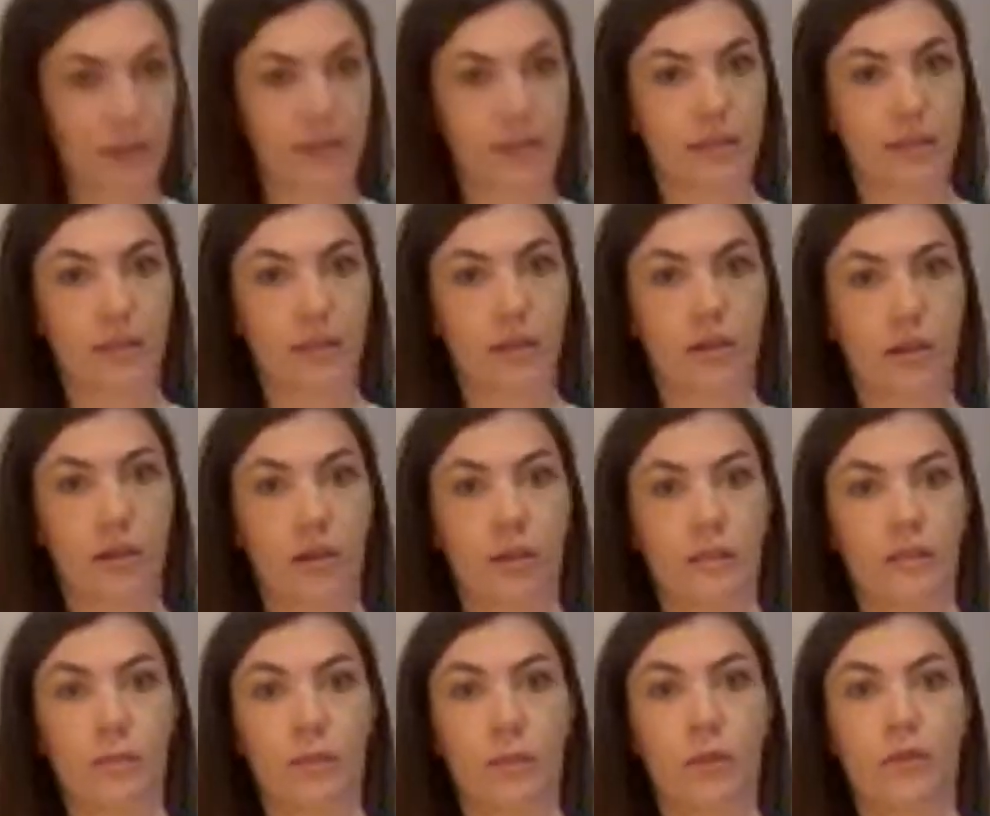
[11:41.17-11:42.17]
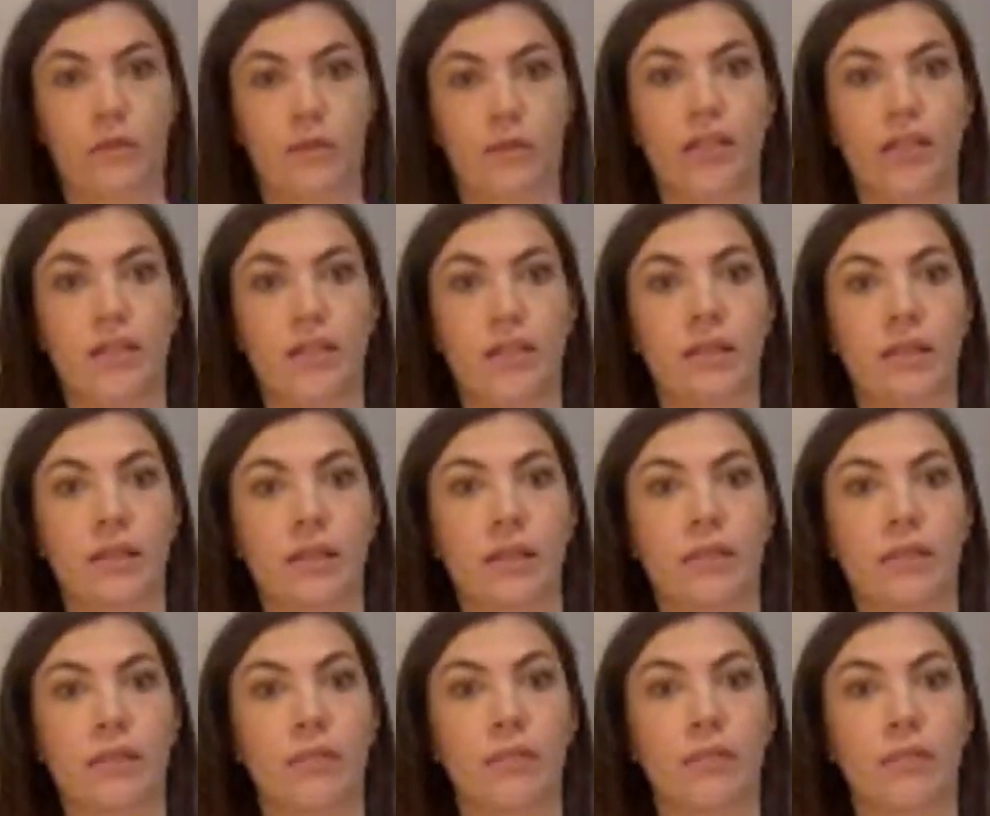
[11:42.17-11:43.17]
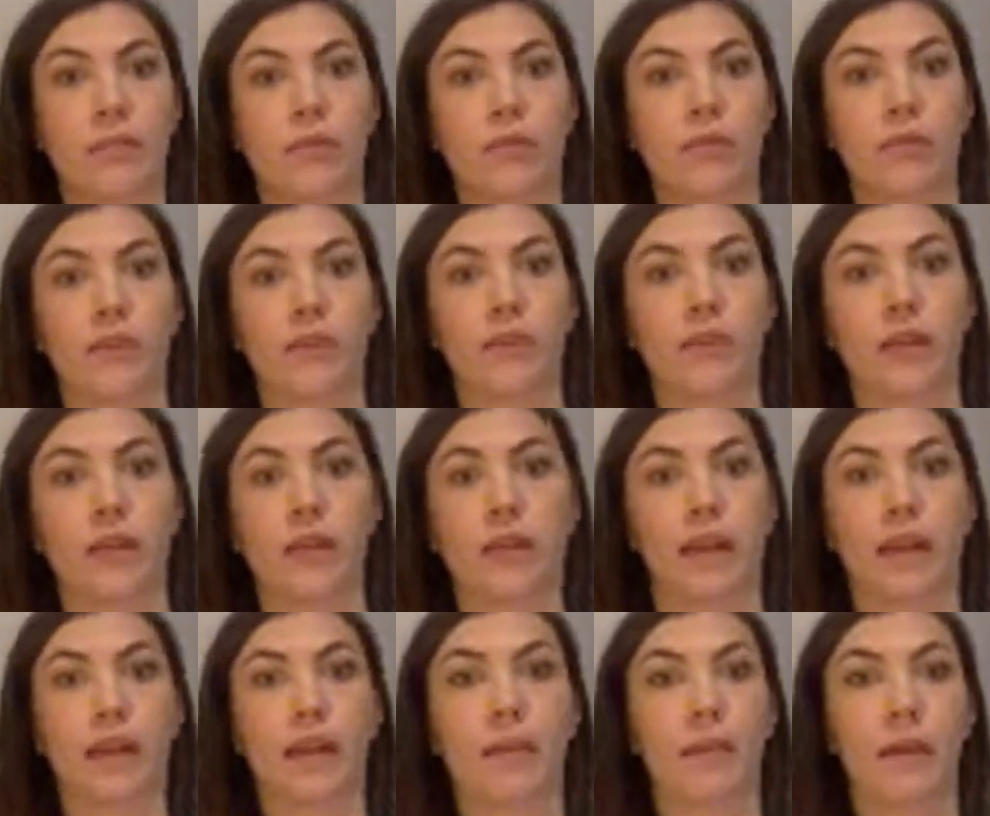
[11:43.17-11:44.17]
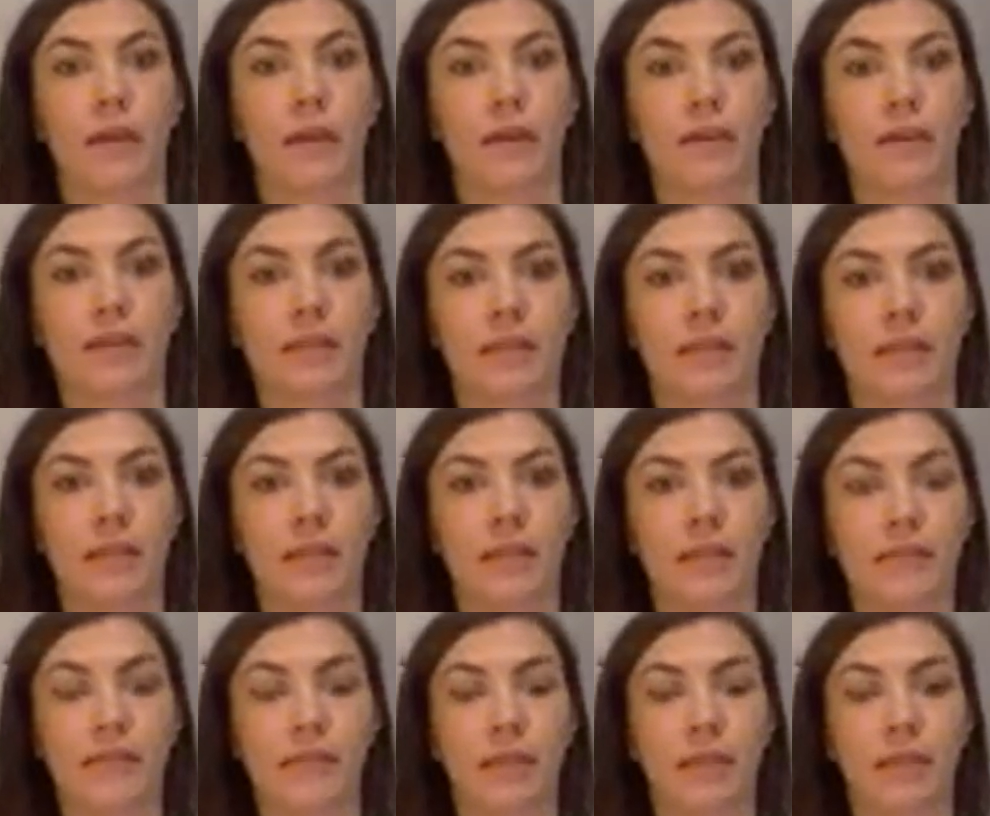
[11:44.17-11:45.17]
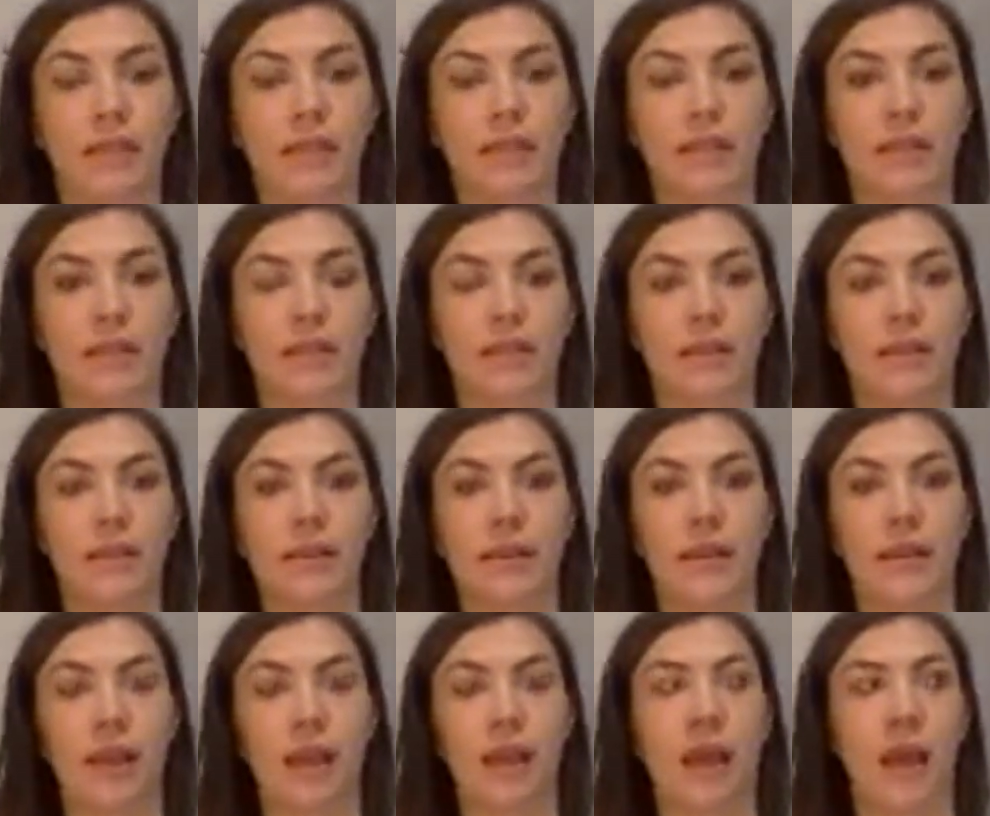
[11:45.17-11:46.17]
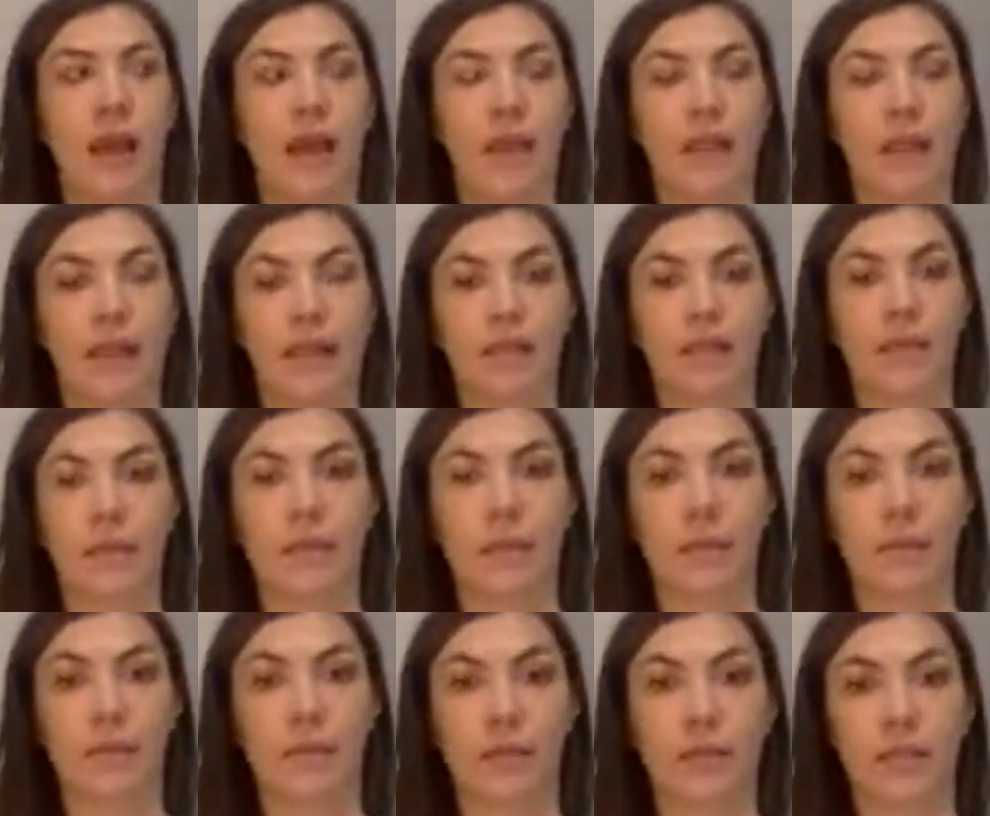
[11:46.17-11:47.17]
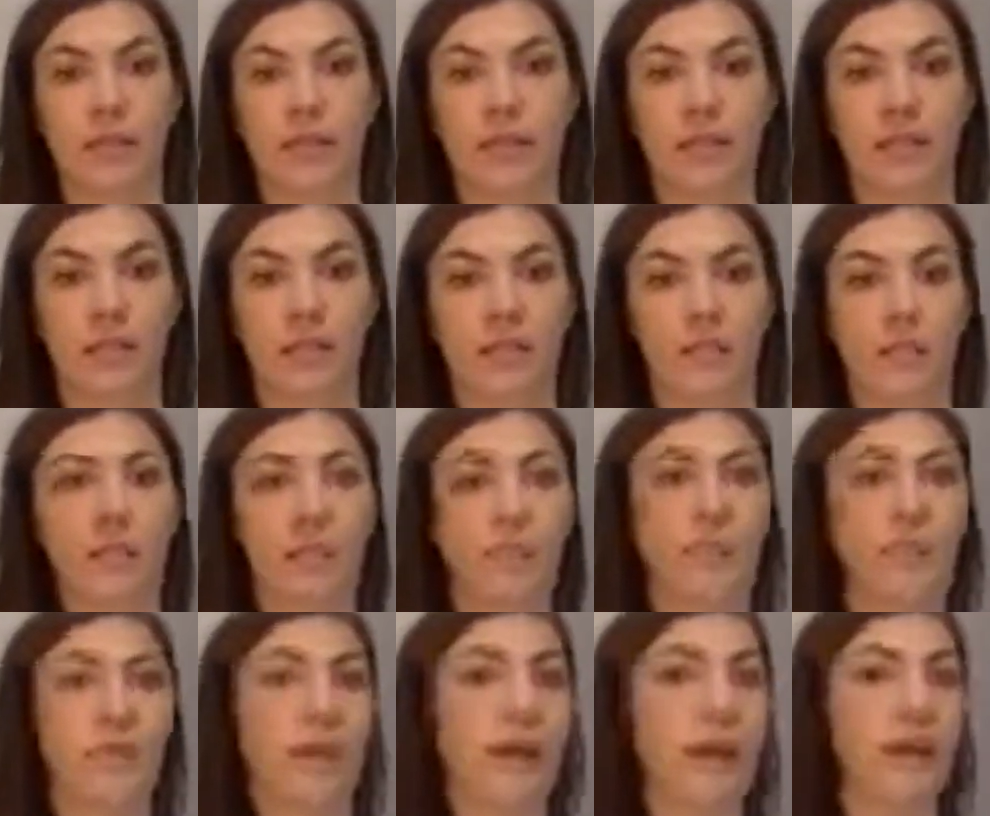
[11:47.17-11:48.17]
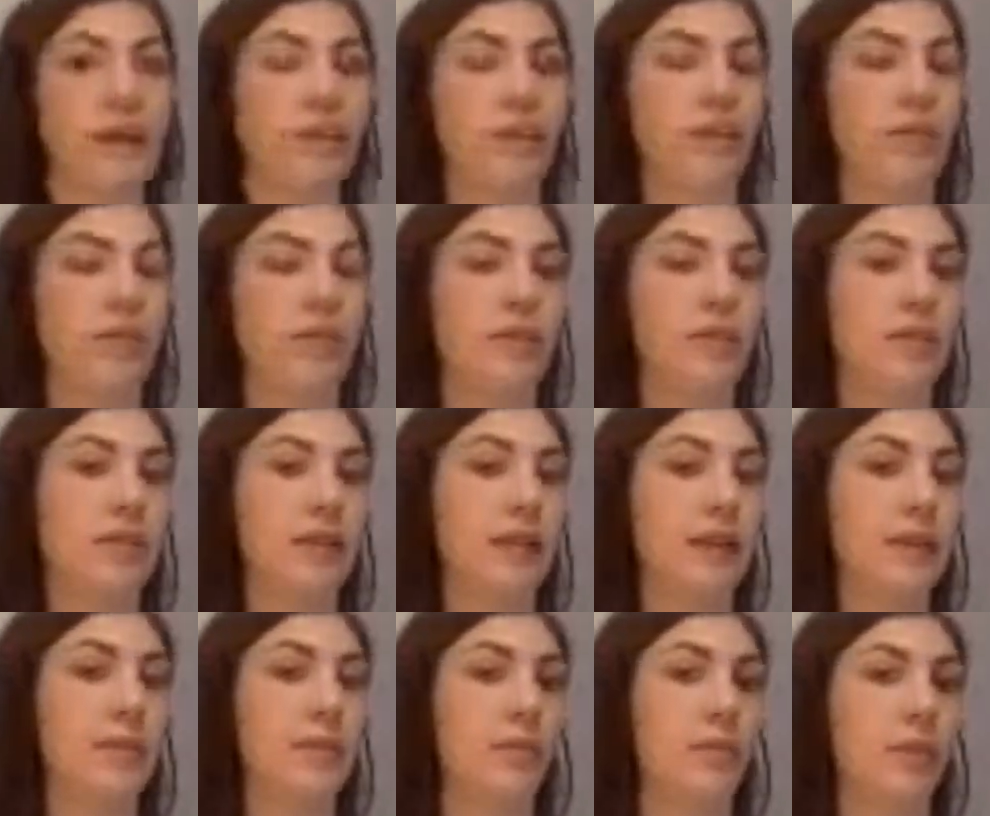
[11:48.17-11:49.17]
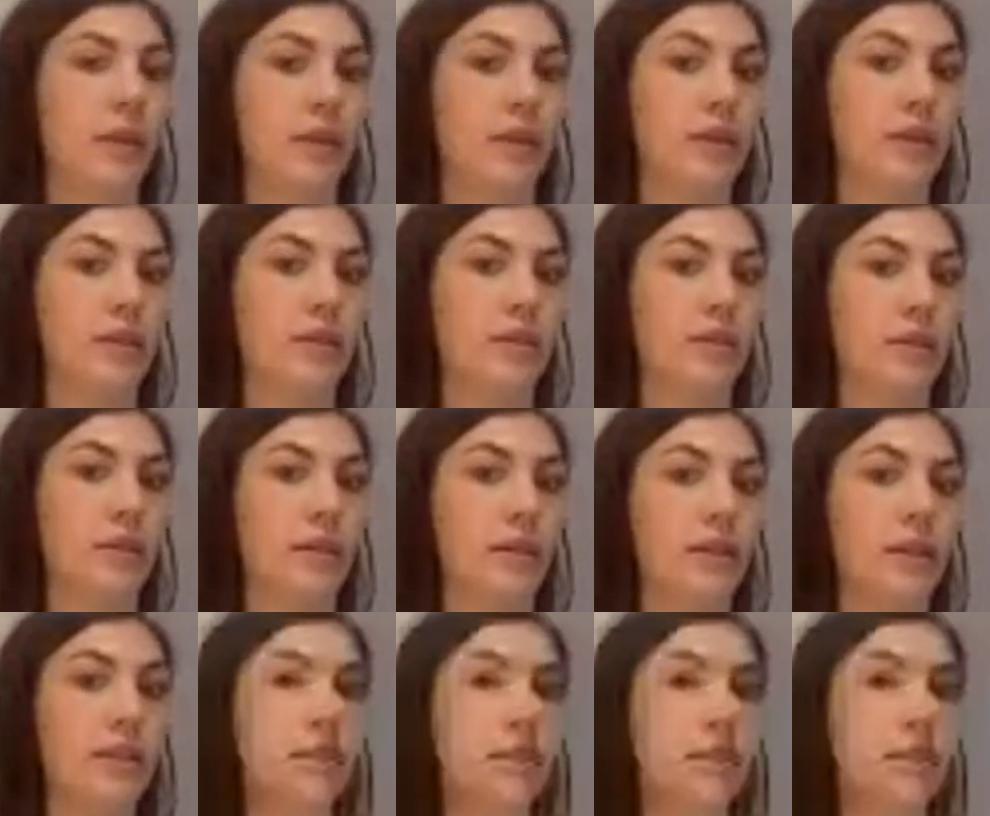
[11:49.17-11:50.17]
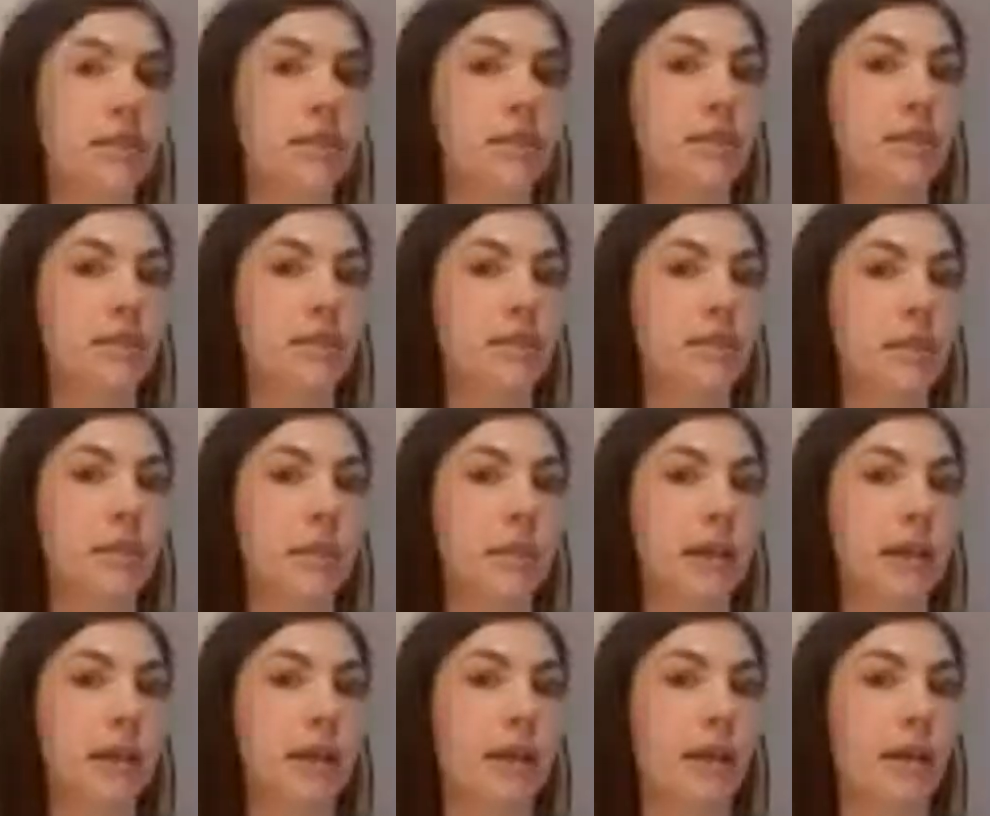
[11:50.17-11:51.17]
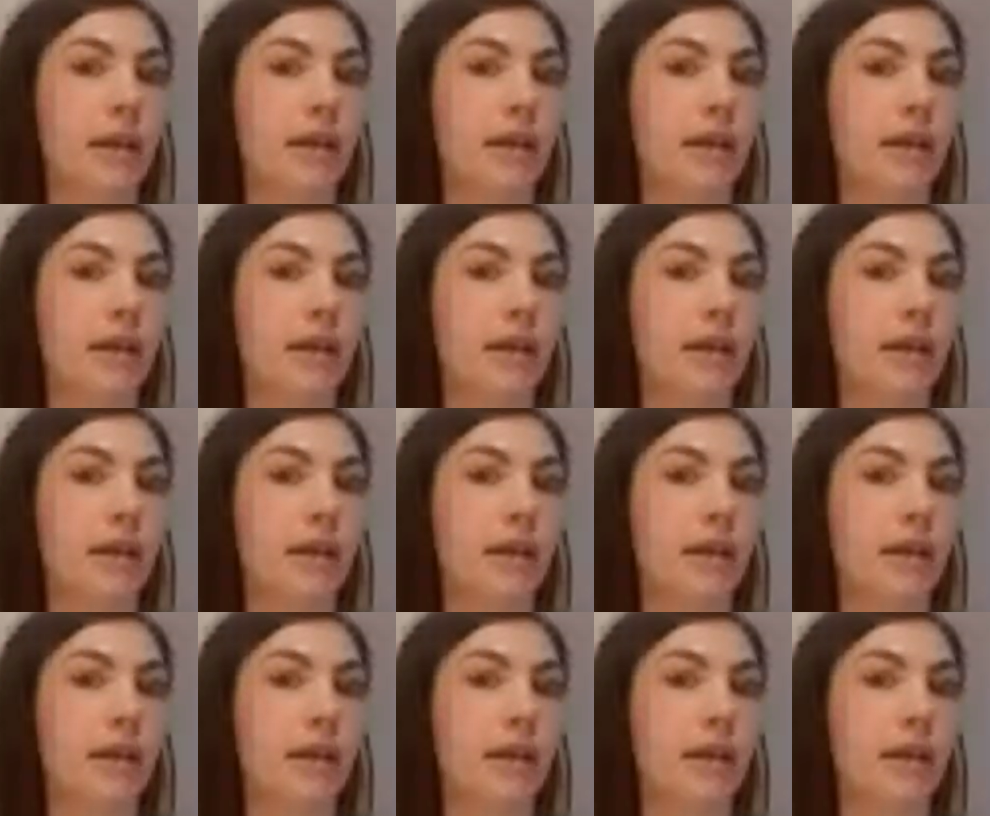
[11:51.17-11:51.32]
that's the highest point of the crease, move in about a centimetre, and that's where the point is. And do the same on the other side, here,